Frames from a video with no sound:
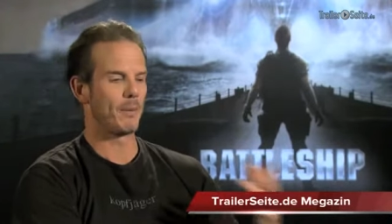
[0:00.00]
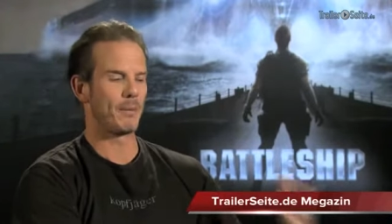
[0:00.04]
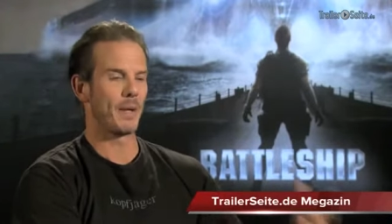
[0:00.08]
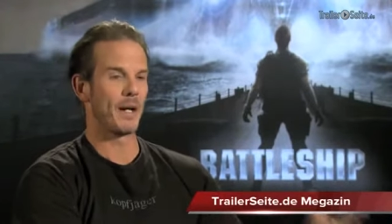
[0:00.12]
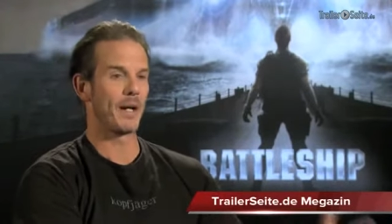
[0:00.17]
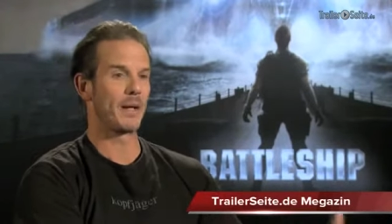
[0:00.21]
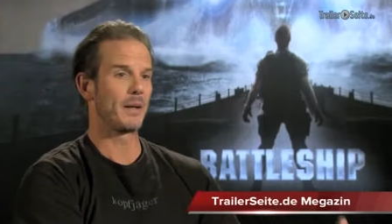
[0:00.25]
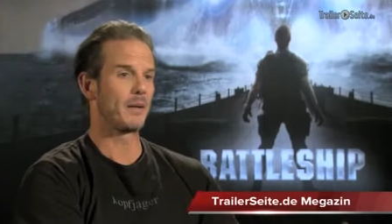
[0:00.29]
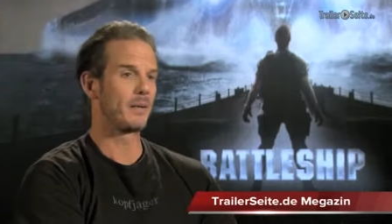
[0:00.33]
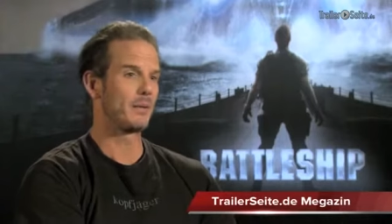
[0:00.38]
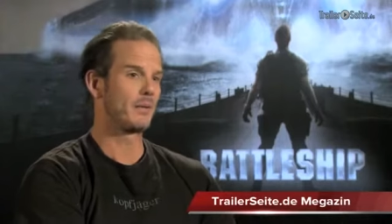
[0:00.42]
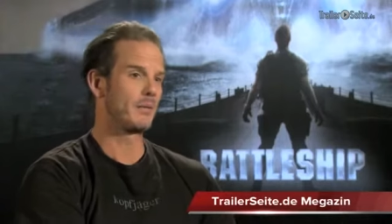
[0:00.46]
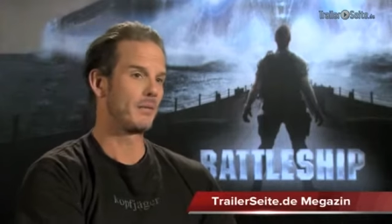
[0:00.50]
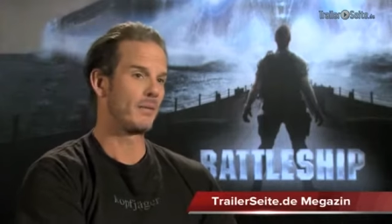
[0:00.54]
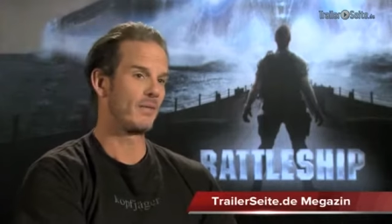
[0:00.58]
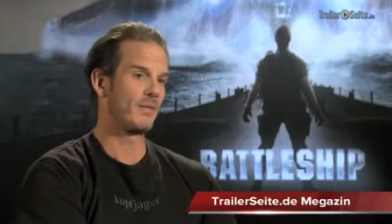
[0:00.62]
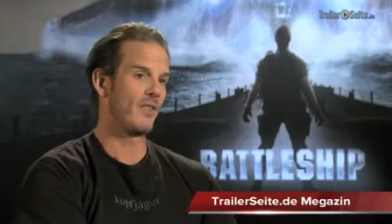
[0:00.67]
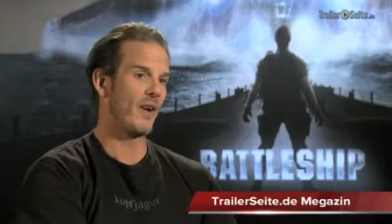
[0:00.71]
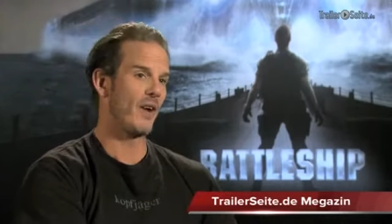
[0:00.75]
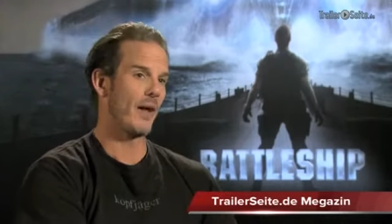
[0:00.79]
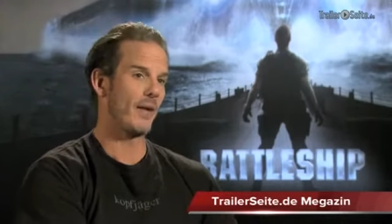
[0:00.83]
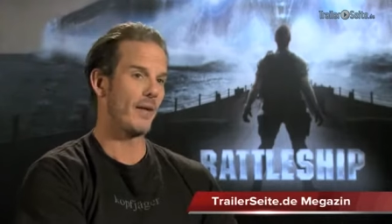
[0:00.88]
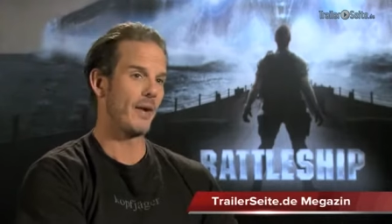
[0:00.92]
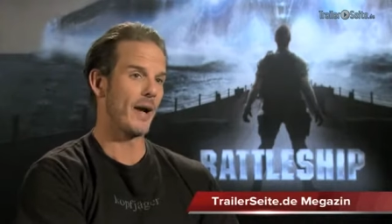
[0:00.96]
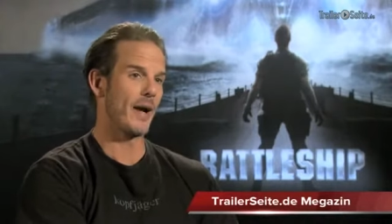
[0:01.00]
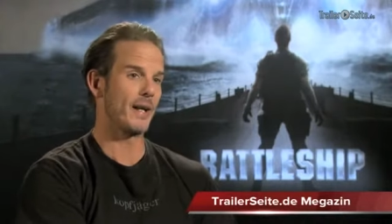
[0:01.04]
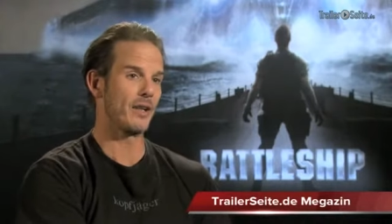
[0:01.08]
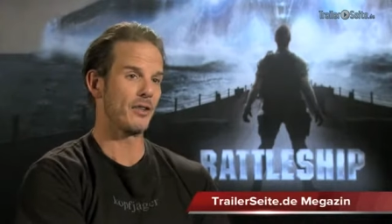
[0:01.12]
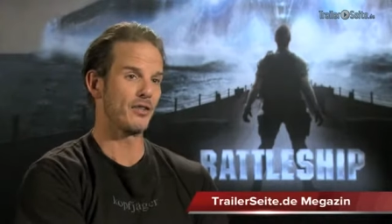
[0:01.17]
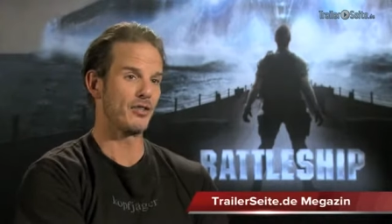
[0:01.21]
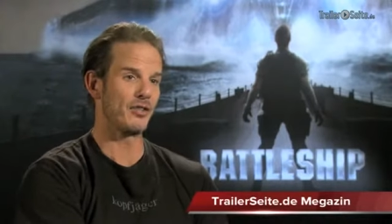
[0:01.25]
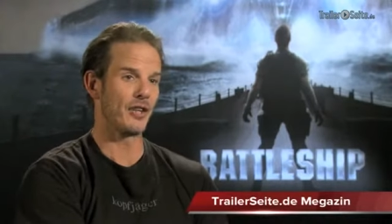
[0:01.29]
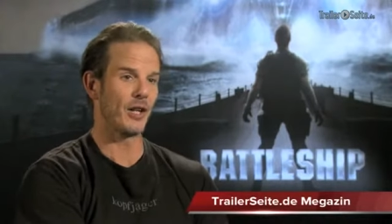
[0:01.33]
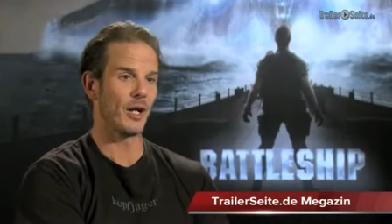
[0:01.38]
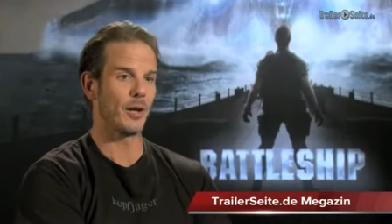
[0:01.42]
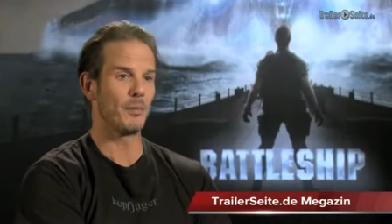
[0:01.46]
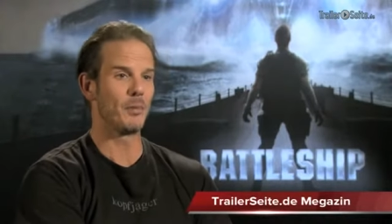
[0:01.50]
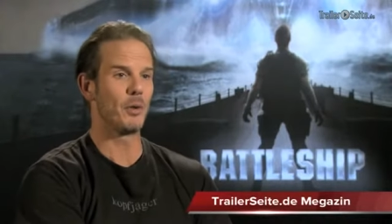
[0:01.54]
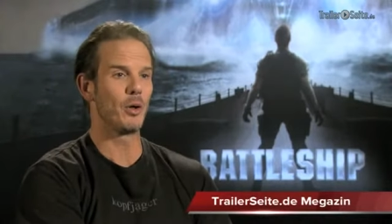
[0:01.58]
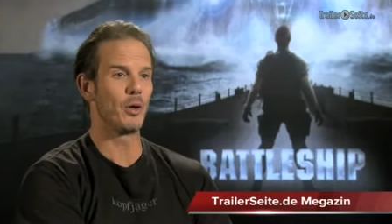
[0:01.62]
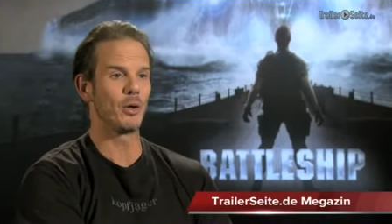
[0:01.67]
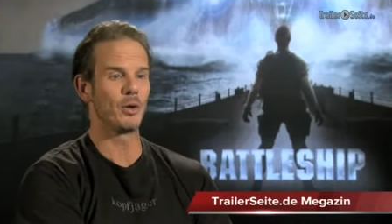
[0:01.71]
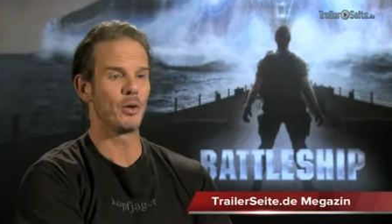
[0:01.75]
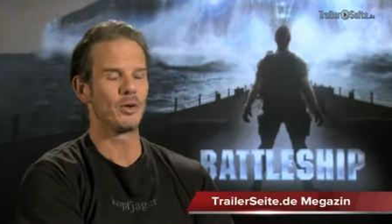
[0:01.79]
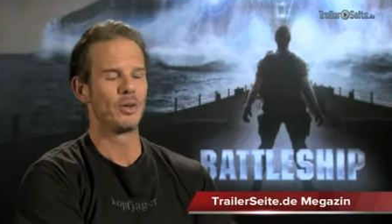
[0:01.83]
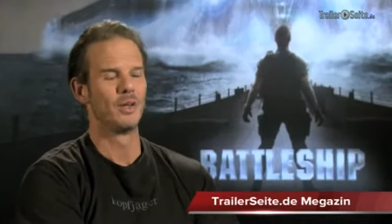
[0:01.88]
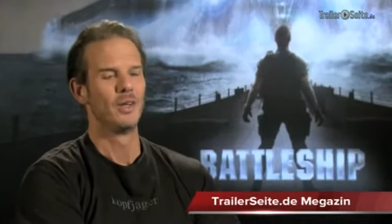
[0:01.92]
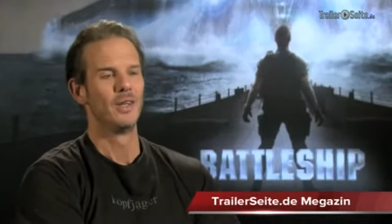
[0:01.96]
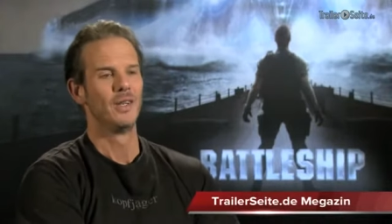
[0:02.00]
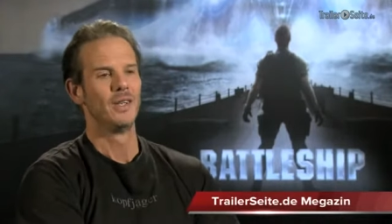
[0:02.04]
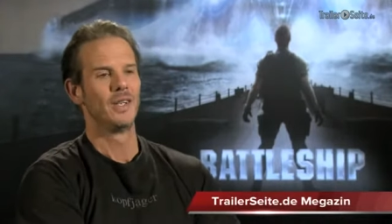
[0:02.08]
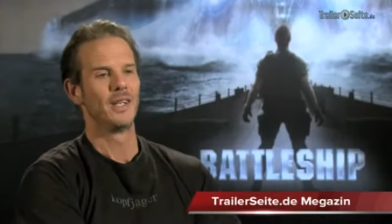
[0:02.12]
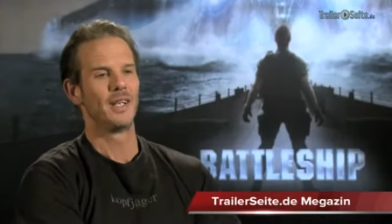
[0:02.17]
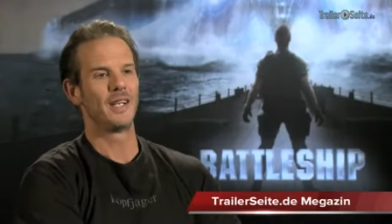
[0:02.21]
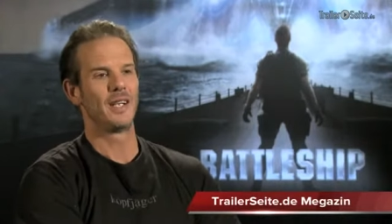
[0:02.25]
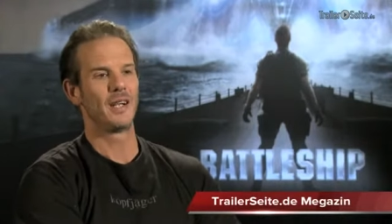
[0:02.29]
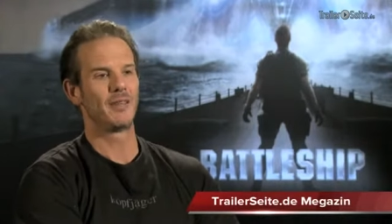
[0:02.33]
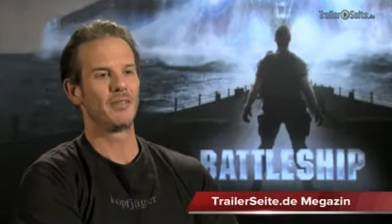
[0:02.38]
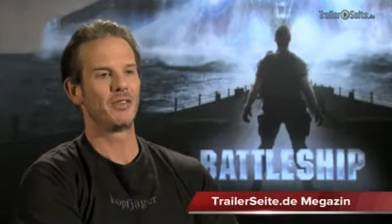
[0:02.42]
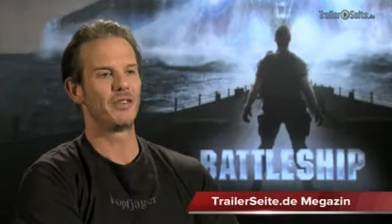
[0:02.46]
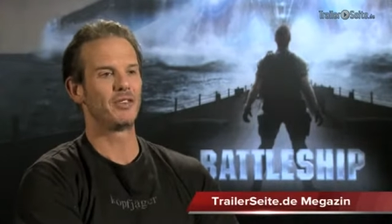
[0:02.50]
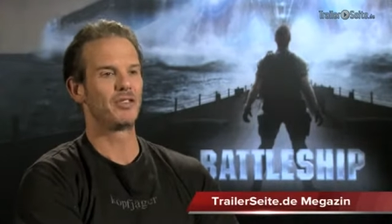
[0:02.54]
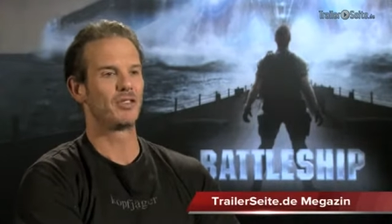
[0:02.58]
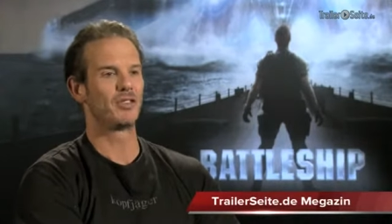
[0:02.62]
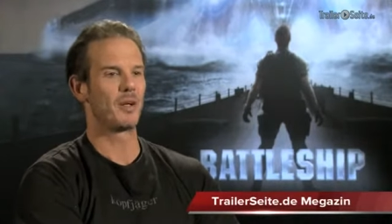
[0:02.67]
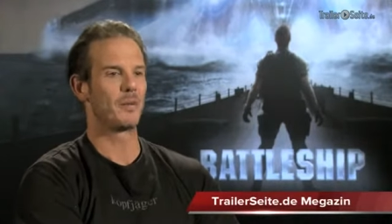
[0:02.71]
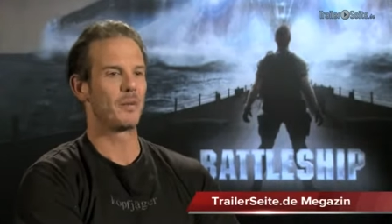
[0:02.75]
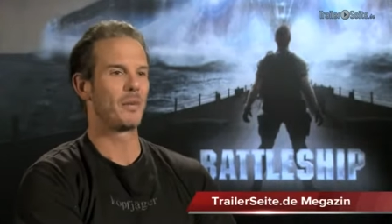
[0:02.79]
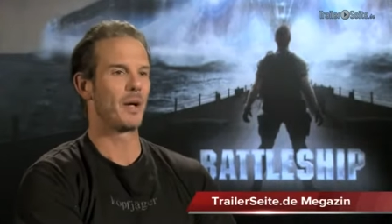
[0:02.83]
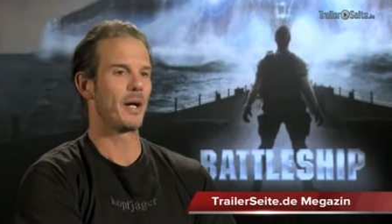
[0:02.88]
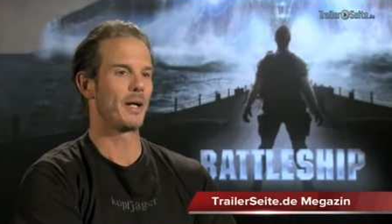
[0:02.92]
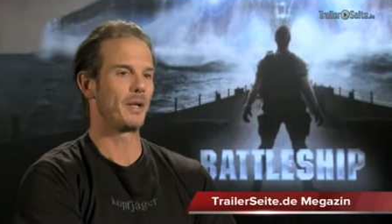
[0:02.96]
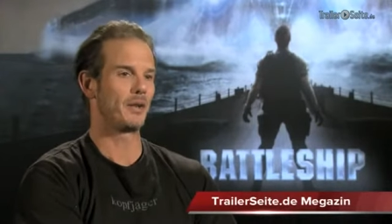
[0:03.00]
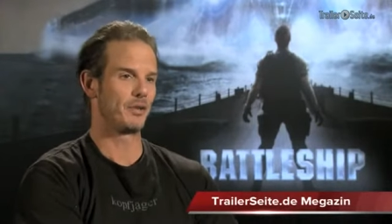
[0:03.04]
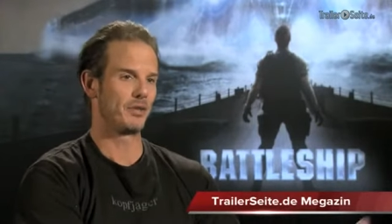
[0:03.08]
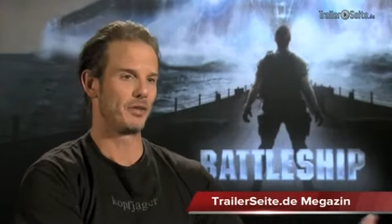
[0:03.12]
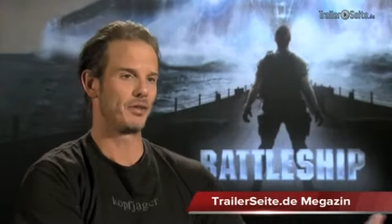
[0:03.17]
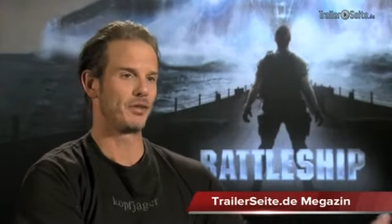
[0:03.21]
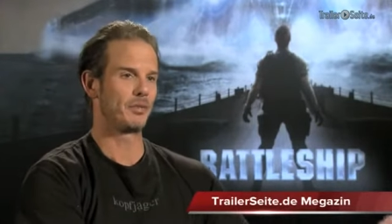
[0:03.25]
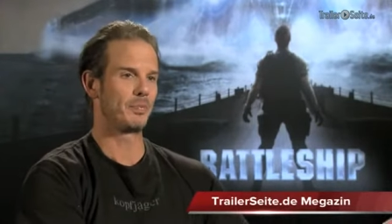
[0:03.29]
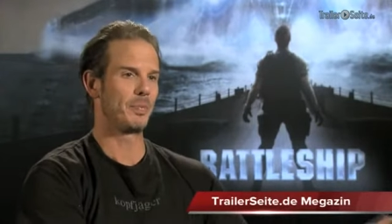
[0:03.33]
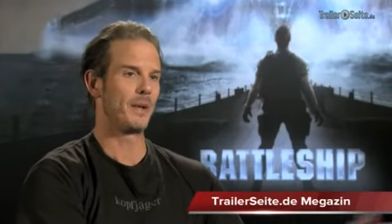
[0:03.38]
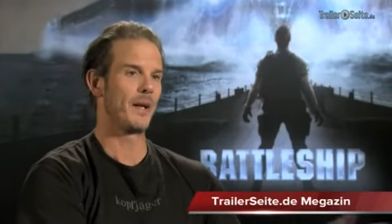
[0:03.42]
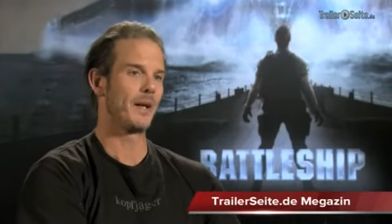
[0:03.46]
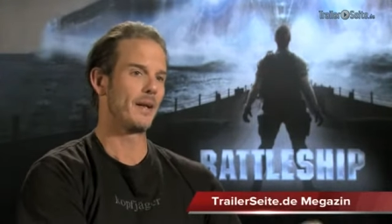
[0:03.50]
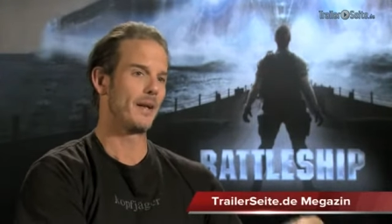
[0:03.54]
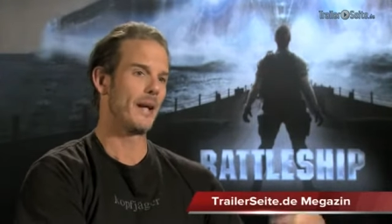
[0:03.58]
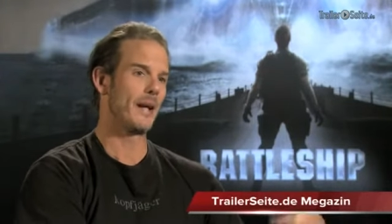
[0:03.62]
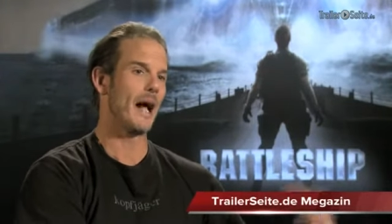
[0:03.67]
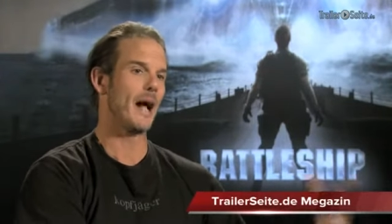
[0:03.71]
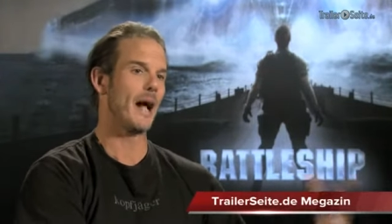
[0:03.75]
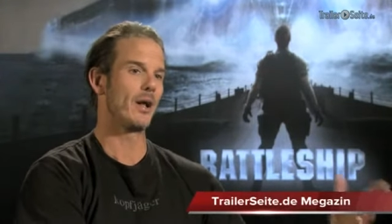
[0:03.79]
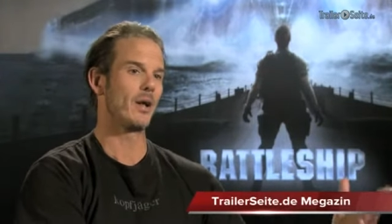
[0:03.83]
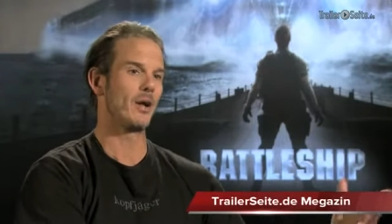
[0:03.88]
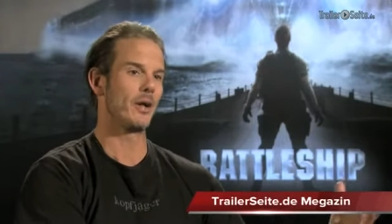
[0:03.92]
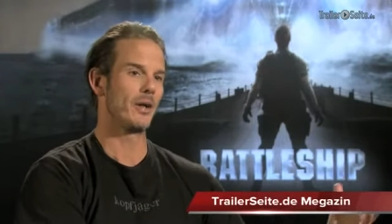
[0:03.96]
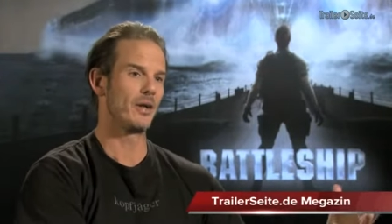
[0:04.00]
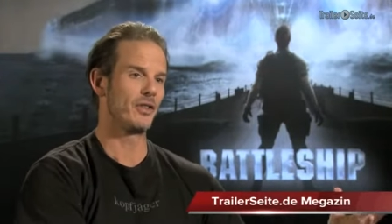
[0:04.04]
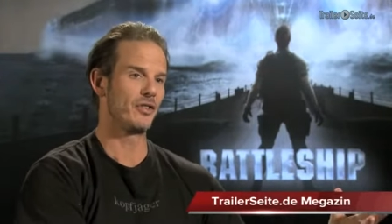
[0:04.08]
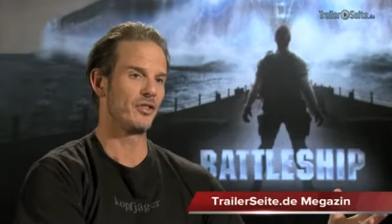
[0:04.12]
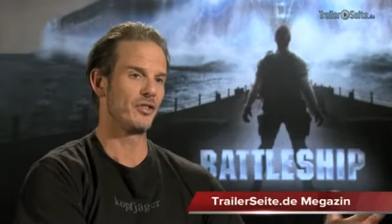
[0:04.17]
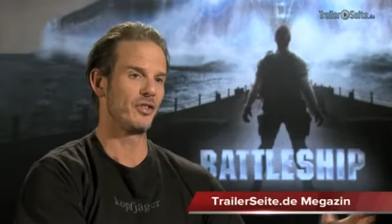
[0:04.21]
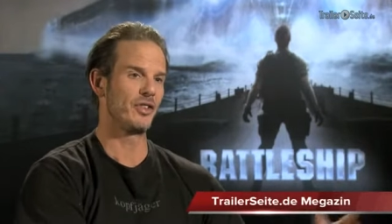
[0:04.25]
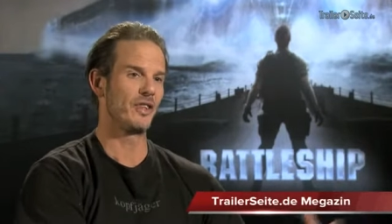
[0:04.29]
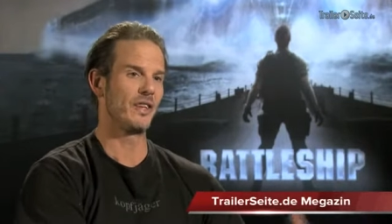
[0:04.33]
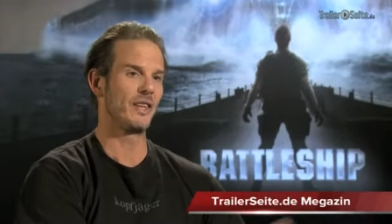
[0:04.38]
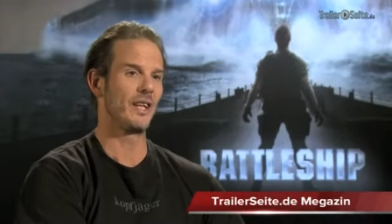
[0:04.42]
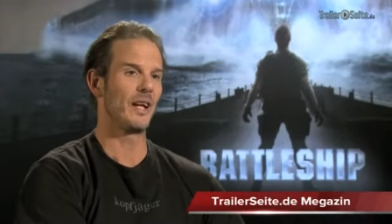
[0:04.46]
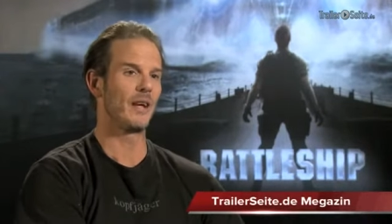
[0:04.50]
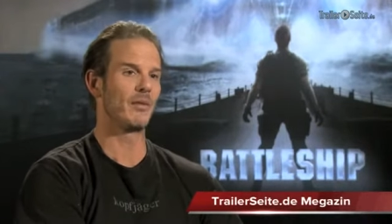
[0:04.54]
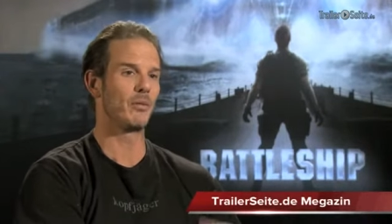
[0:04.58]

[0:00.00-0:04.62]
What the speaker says: My father had a sailboat, and every summer I used to spend out on the sea.